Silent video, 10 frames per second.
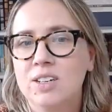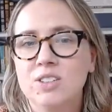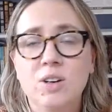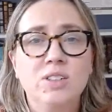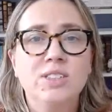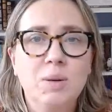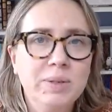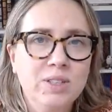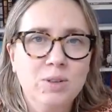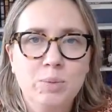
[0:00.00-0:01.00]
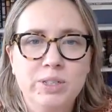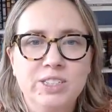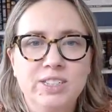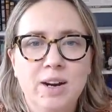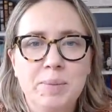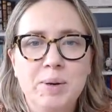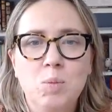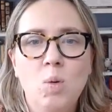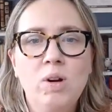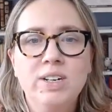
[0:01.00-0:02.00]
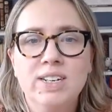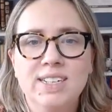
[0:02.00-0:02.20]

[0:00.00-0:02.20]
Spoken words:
So I'll start with you, Brigitte. I mean, what